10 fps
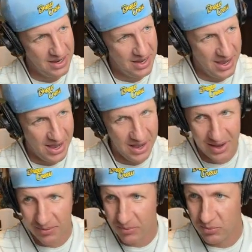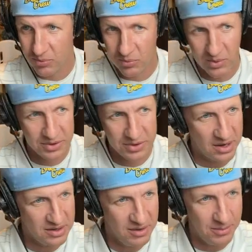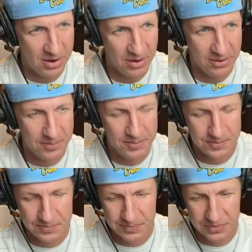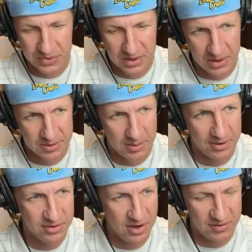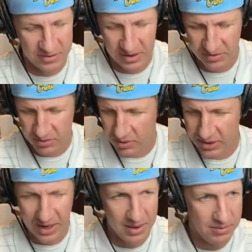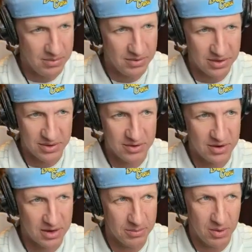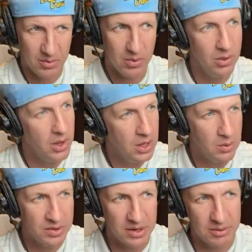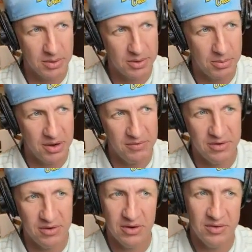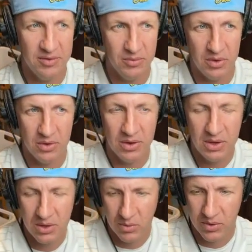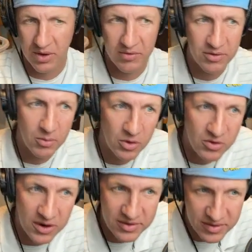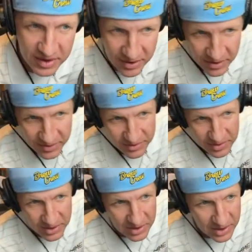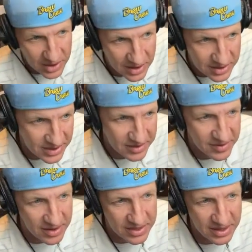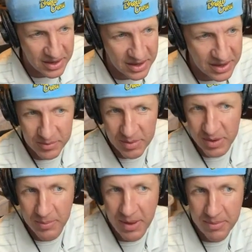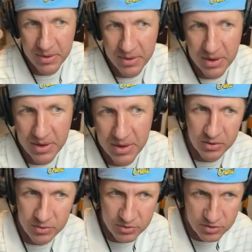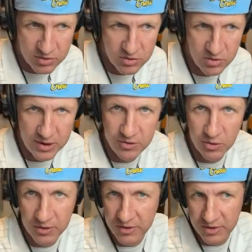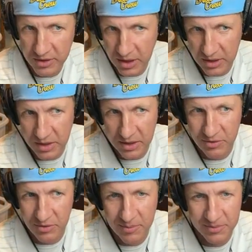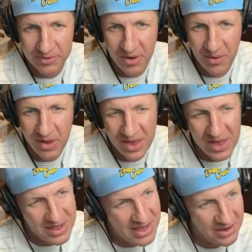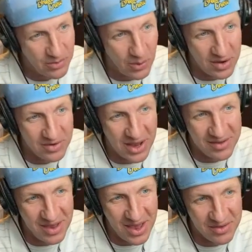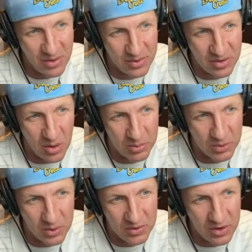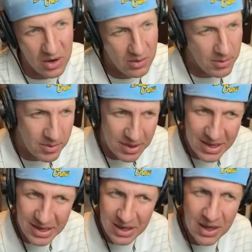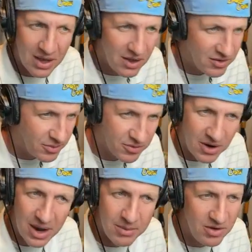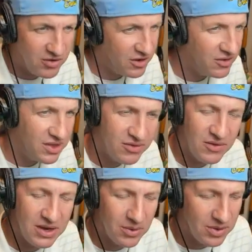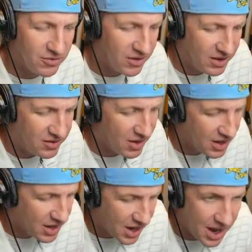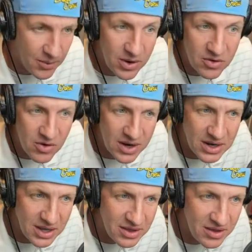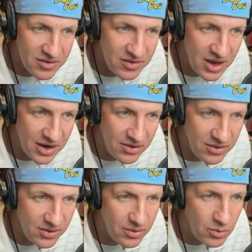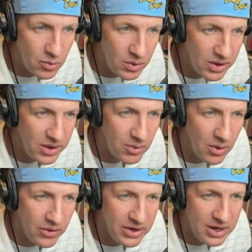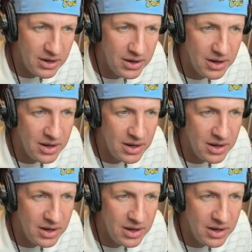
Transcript: We'll talk to you tomorrow. Tomorrow's an off day, so no game, nothing to talk about. We'll talk about the Braves series, and we'll cover some more trade scenarios and things I think of, and maybe I'll pop a couple little trade shorts in the interim. So thanks for watching, guys. As always, go Brewers. Remember to like, subscribe, share this video with your friends. We are trying to get this channel really rolling here.